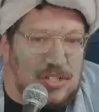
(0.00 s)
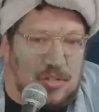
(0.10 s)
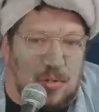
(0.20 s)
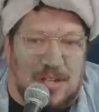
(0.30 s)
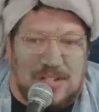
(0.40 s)

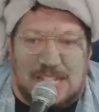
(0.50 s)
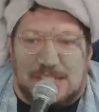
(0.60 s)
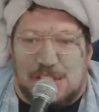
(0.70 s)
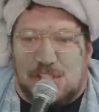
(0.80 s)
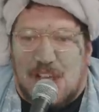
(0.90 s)
store, you have an
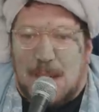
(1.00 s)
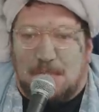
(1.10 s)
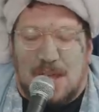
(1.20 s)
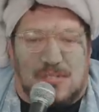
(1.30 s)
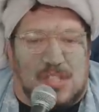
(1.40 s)
Etsy
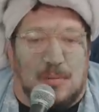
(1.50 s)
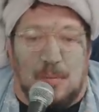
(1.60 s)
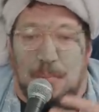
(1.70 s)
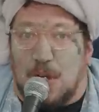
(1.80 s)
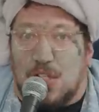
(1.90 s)
shop, you have some
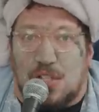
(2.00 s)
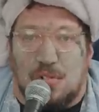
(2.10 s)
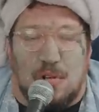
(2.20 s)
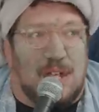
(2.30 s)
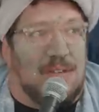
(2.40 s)
merch
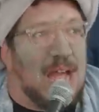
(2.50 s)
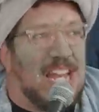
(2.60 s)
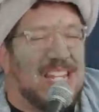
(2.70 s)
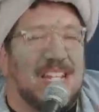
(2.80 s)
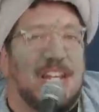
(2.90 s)
store, do you have
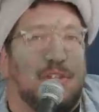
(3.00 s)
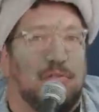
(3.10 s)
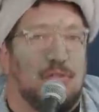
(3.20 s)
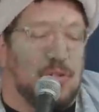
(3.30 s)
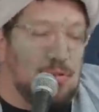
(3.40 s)
anything that you
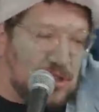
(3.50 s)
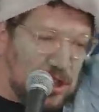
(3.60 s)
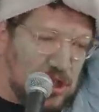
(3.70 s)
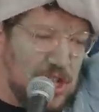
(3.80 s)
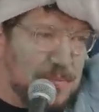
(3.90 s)
use
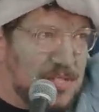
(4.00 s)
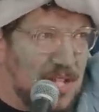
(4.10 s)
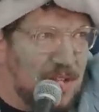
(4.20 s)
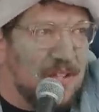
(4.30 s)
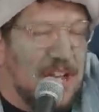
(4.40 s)
to ship
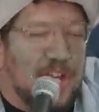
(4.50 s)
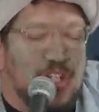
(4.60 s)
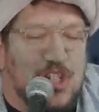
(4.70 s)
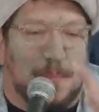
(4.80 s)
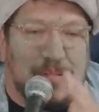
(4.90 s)
stuff?
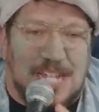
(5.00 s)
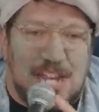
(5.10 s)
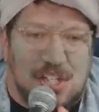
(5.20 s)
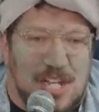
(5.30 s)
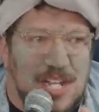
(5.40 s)

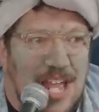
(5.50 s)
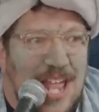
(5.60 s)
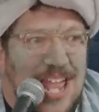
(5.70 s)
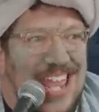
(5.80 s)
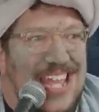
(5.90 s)
ShipStation
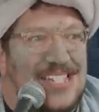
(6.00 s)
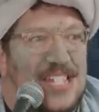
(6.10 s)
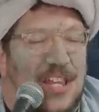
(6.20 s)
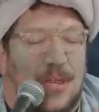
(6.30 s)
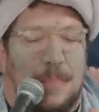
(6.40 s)

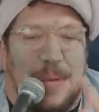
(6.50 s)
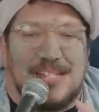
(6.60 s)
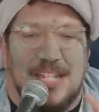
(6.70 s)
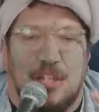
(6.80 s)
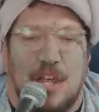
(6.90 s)
is the
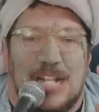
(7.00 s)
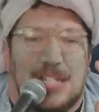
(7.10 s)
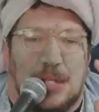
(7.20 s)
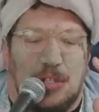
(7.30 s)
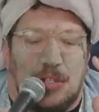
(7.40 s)
best thing. It's
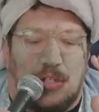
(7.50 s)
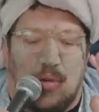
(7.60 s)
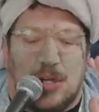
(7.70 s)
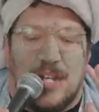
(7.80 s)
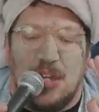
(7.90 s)
a
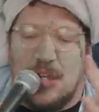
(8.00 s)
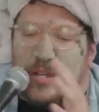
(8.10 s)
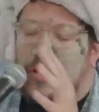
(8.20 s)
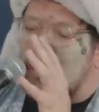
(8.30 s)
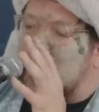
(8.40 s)
you can
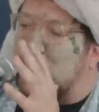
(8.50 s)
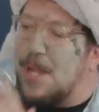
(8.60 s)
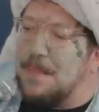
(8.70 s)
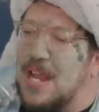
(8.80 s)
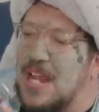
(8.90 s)

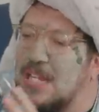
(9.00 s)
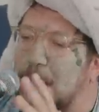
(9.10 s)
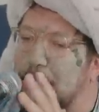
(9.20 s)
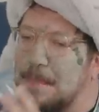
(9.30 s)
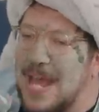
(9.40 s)
ship in the
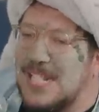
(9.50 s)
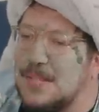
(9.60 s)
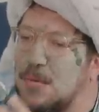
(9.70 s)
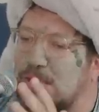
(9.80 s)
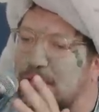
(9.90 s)

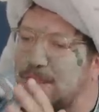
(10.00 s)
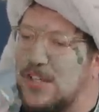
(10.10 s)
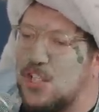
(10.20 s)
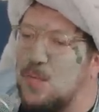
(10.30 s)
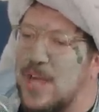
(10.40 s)
best, most
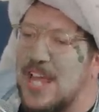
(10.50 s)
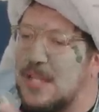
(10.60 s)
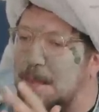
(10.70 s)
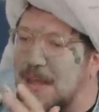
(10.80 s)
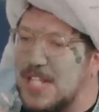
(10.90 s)
efficient way at
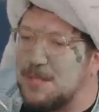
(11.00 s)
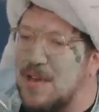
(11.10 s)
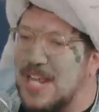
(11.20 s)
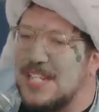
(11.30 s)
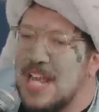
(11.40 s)
the best
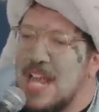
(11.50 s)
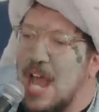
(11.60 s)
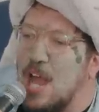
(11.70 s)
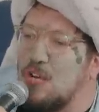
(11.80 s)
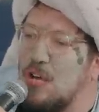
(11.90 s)
price
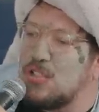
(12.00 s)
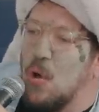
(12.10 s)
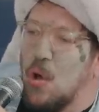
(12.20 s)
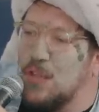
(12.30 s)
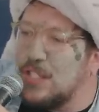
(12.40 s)
across
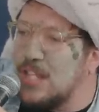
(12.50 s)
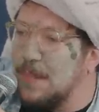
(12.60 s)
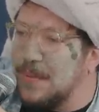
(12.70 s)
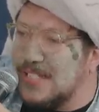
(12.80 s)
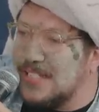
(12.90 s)
all the
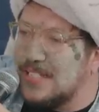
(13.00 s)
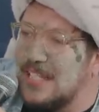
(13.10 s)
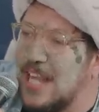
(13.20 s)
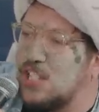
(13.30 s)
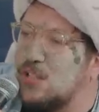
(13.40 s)
companies. It
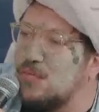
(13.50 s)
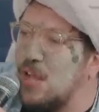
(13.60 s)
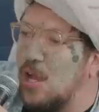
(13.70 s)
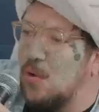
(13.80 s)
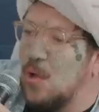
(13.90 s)
yeah. lets you
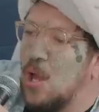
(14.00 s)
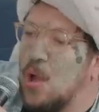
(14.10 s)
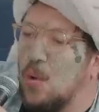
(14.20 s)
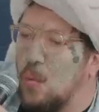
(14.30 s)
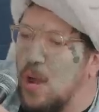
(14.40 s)
know
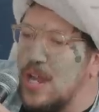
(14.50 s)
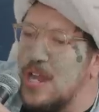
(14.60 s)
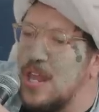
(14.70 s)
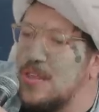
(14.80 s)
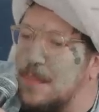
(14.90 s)

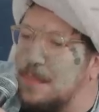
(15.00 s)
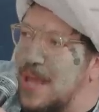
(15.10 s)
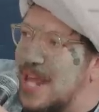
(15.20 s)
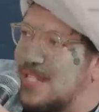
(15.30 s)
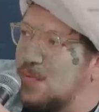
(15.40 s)
what the
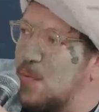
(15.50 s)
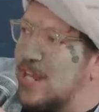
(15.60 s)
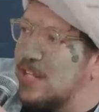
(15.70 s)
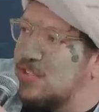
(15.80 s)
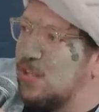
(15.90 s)
best
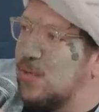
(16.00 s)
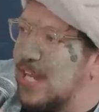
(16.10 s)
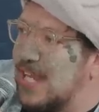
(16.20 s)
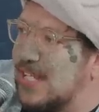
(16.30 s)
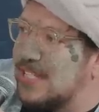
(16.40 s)
way to do it
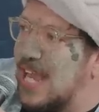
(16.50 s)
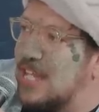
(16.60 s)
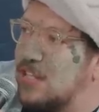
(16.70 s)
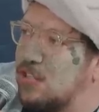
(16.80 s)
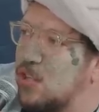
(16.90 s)
is,
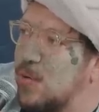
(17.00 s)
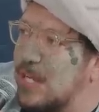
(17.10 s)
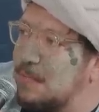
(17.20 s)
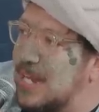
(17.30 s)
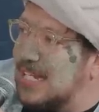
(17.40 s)
and you do it
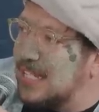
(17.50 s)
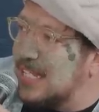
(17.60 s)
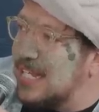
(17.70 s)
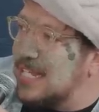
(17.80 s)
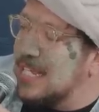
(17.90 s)

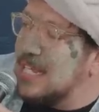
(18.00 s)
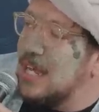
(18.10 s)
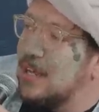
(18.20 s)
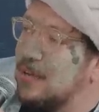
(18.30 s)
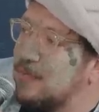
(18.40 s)
immediately.
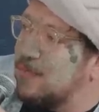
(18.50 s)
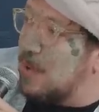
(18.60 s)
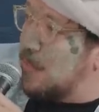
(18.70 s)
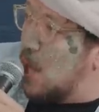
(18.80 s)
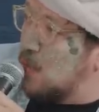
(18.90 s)

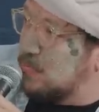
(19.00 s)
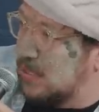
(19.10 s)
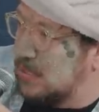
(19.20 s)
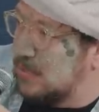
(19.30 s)
From home. From